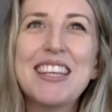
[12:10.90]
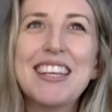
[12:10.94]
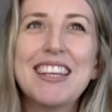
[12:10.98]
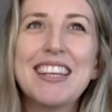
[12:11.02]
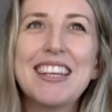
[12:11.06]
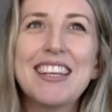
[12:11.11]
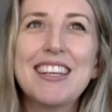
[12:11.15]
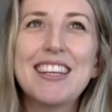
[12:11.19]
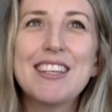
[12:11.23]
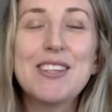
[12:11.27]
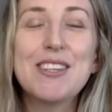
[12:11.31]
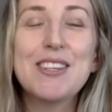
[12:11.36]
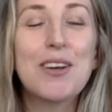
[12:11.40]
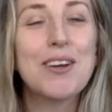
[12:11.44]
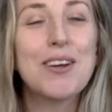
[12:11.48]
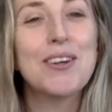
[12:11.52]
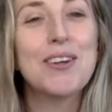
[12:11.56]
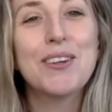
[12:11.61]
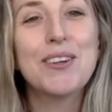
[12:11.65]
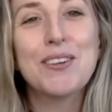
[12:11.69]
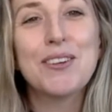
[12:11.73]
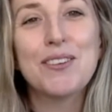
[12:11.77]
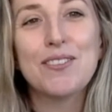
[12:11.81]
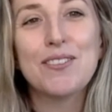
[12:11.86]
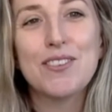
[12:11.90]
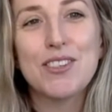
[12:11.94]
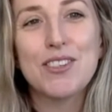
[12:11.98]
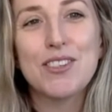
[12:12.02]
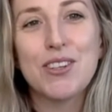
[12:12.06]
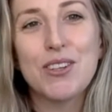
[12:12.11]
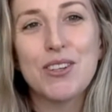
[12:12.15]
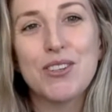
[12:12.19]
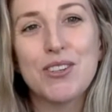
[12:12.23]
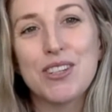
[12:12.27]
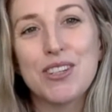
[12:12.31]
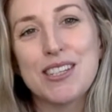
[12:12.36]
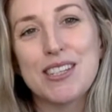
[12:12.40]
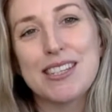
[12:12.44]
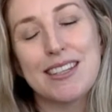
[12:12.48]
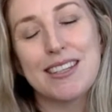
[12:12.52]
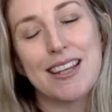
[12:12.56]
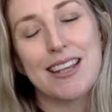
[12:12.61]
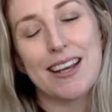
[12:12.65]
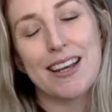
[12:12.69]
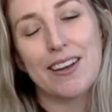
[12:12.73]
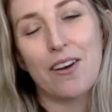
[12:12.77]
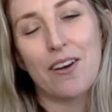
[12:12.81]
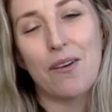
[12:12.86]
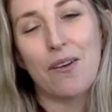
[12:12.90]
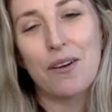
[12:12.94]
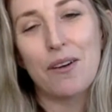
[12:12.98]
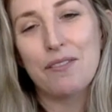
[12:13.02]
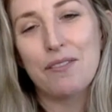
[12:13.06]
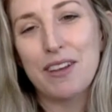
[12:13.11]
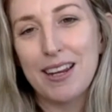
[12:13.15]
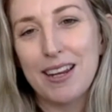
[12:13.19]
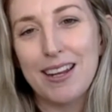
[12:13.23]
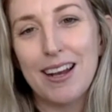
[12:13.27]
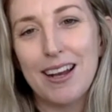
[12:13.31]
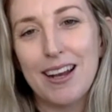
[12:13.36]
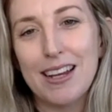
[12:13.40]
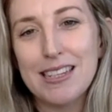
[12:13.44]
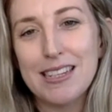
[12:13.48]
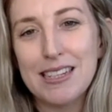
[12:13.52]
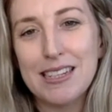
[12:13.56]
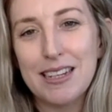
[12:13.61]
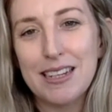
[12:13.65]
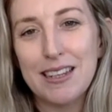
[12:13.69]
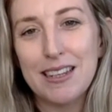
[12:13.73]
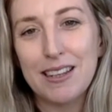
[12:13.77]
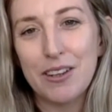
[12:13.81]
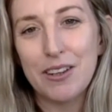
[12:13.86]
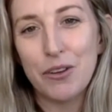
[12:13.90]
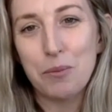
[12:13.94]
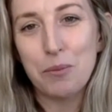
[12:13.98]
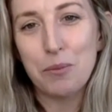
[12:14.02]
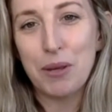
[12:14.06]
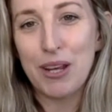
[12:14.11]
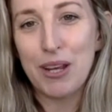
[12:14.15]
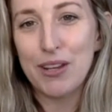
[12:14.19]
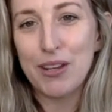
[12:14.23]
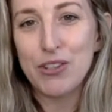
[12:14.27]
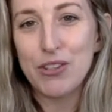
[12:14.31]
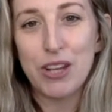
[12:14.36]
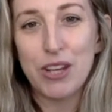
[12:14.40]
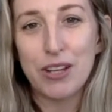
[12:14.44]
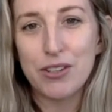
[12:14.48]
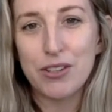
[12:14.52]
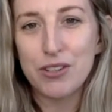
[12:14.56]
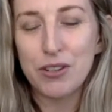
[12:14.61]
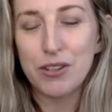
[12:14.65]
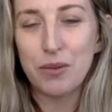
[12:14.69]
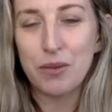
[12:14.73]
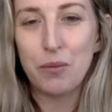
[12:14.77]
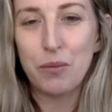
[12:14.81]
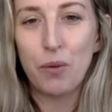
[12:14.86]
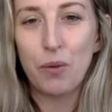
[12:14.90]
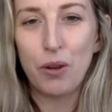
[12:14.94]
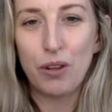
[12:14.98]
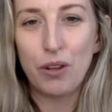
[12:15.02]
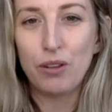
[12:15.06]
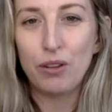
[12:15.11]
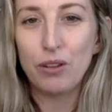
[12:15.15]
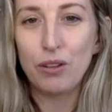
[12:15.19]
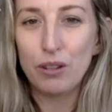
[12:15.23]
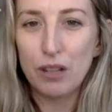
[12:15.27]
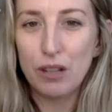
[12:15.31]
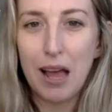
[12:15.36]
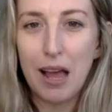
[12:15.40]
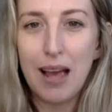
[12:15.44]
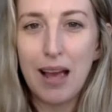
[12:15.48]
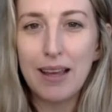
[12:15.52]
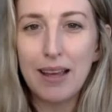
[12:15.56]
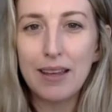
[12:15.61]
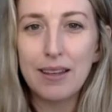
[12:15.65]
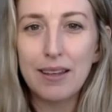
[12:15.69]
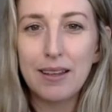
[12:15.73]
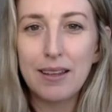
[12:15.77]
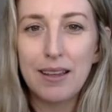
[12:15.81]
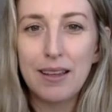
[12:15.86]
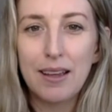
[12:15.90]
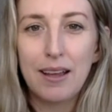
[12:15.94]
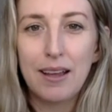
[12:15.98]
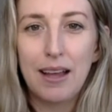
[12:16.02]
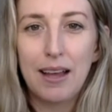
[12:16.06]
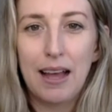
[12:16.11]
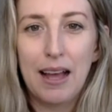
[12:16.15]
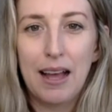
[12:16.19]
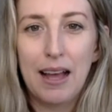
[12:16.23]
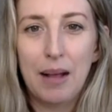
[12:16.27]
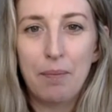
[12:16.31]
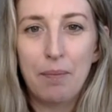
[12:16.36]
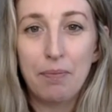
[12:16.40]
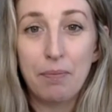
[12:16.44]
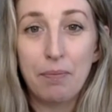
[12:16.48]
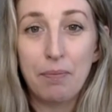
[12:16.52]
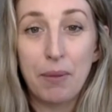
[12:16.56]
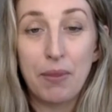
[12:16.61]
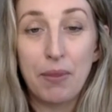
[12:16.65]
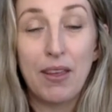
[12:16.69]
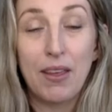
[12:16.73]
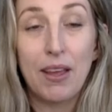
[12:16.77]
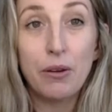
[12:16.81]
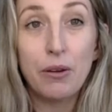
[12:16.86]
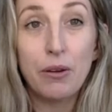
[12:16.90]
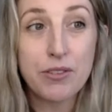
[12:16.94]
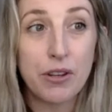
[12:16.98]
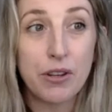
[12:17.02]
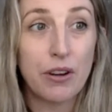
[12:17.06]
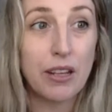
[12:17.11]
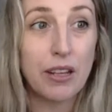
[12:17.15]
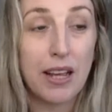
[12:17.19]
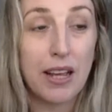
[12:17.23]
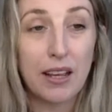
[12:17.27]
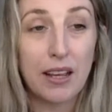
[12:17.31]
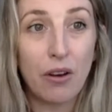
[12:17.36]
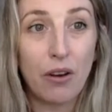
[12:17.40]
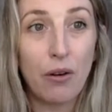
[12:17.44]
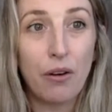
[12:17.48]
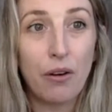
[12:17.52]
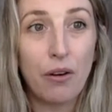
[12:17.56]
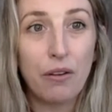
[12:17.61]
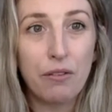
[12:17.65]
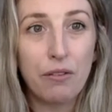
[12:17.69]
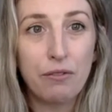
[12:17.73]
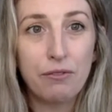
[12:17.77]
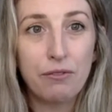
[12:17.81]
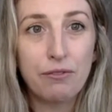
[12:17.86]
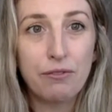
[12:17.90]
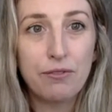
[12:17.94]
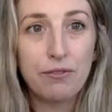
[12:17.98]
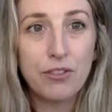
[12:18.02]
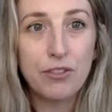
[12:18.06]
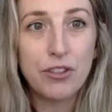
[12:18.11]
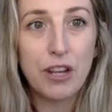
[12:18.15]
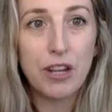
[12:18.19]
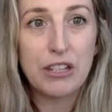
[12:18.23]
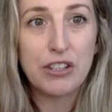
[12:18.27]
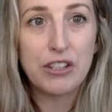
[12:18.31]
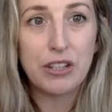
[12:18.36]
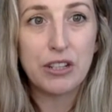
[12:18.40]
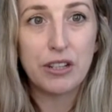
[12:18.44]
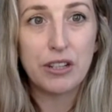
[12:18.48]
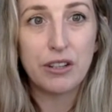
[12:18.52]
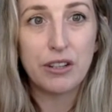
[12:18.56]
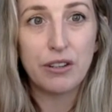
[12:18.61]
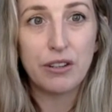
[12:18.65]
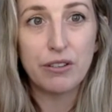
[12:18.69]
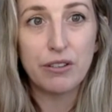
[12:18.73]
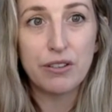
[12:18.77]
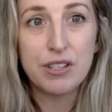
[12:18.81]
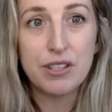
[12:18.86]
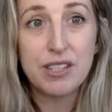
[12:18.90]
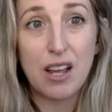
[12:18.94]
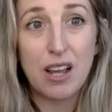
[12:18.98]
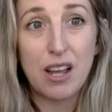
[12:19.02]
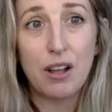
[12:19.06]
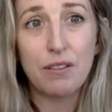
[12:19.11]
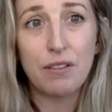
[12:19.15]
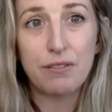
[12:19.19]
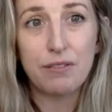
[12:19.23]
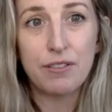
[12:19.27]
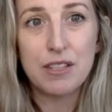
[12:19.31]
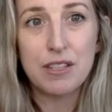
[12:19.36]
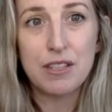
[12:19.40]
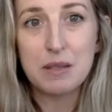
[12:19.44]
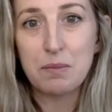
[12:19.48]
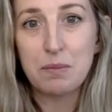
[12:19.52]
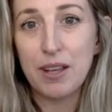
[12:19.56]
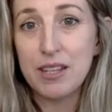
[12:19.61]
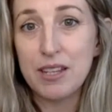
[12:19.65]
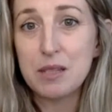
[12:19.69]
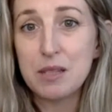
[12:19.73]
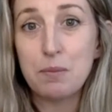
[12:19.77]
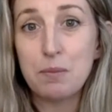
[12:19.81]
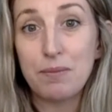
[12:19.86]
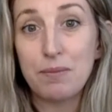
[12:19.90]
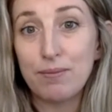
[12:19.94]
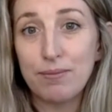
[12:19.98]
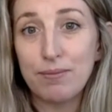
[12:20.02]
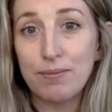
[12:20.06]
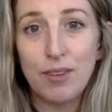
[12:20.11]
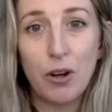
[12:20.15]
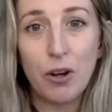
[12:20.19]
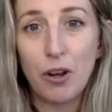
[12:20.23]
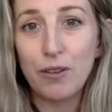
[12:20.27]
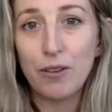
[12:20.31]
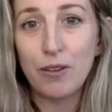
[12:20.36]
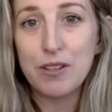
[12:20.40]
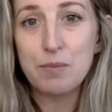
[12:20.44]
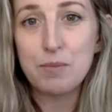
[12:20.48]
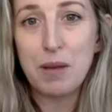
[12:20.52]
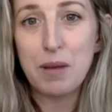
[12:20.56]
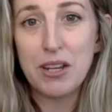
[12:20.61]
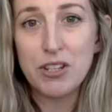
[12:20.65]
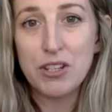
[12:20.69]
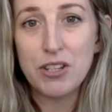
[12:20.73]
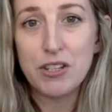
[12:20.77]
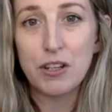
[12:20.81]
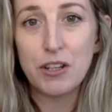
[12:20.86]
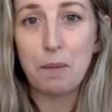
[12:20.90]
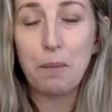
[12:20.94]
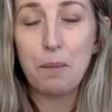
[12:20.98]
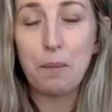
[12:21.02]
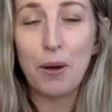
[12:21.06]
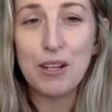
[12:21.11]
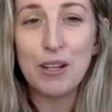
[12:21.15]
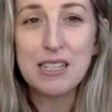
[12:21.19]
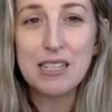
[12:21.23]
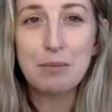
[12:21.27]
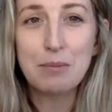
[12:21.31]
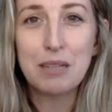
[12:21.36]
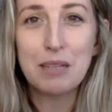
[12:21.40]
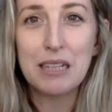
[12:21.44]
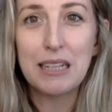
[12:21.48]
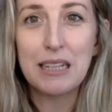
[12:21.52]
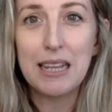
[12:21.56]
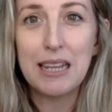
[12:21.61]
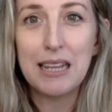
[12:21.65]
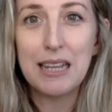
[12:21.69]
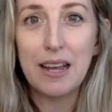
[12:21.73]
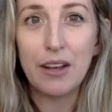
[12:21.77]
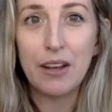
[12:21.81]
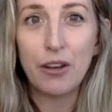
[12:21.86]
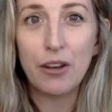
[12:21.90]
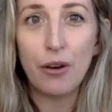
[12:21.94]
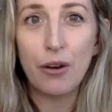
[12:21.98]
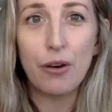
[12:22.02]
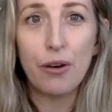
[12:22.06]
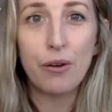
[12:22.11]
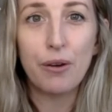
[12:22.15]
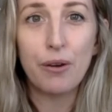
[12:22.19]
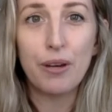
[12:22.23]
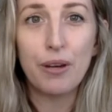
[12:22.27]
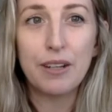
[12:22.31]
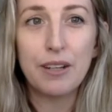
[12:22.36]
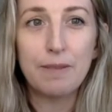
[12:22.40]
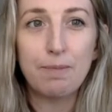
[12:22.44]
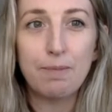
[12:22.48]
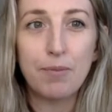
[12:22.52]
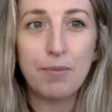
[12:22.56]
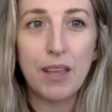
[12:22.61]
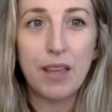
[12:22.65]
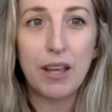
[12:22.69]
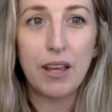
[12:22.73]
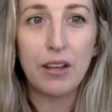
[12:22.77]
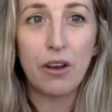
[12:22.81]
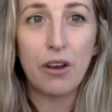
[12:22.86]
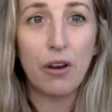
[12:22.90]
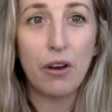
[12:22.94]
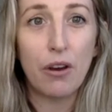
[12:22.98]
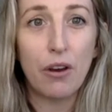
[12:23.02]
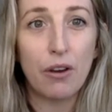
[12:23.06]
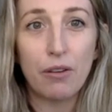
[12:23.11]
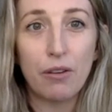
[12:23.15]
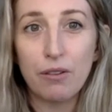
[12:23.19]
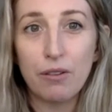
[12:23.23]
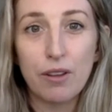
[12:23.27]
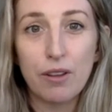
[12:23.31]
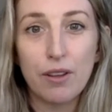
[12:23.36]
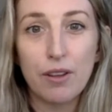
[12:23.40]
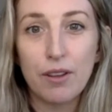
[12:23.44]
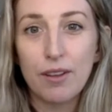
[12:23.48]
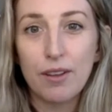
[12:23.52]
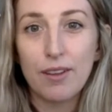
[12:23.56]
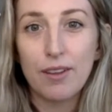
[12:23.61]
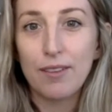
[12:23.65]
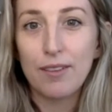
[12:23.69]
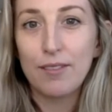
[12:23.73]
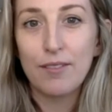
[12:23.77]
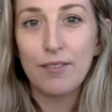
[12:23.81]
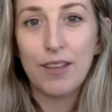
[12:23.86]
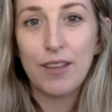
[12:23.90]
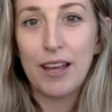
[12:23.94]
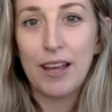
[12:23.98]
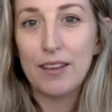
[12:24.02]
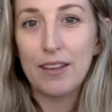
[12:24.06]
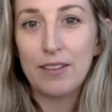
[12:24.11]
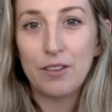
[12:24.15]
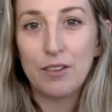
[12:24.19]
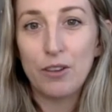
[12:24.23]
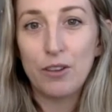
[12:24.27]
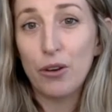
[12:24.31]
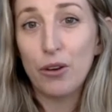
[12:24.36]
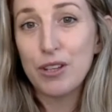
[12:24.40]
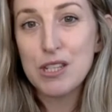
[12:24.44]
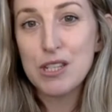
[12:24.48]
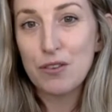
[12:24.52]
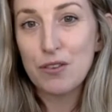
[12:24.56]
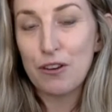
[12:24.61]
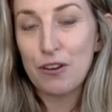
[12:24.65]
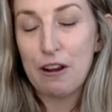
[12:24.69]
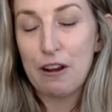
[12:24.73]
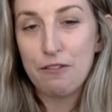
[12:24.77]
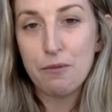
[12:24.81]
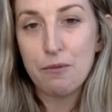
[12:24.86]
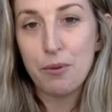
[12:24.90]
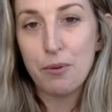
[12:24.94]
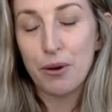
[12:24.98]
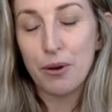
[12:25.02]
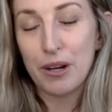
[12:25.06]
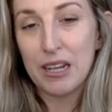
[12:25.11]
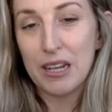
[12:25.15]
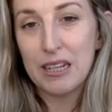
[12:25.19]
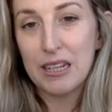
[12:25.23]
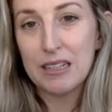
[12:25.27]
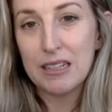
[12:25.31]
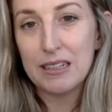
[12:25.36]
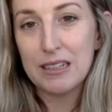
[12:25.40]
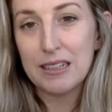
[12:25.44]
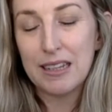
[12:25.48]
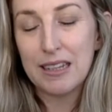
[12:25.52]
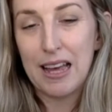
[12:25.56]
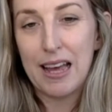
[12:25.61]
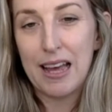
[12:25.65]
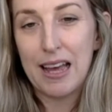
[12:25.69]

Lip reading: So to just let go of any idea that you're being judged on what you look like, then also to let go of judging yourself as you know, as much as you can possibly let that go and go, yoga's for everybody. Mm-hmm.